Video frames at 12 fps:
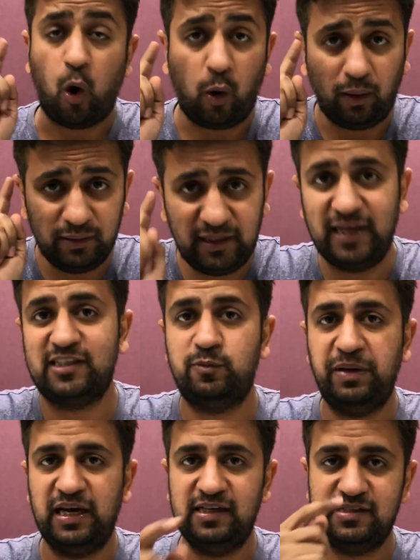all the
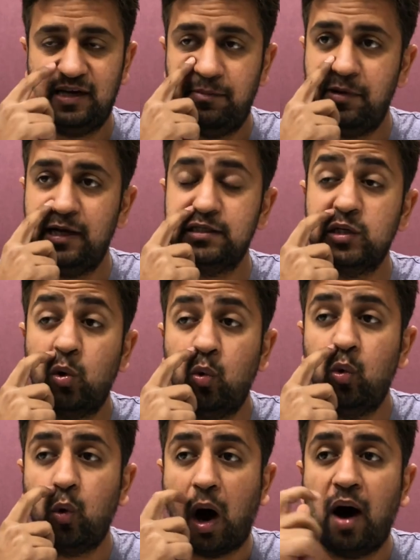experienced DBAs
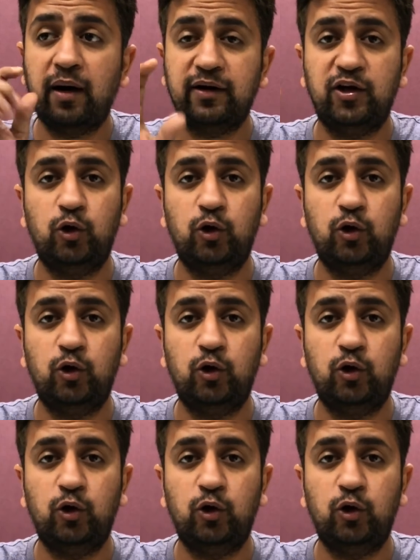who are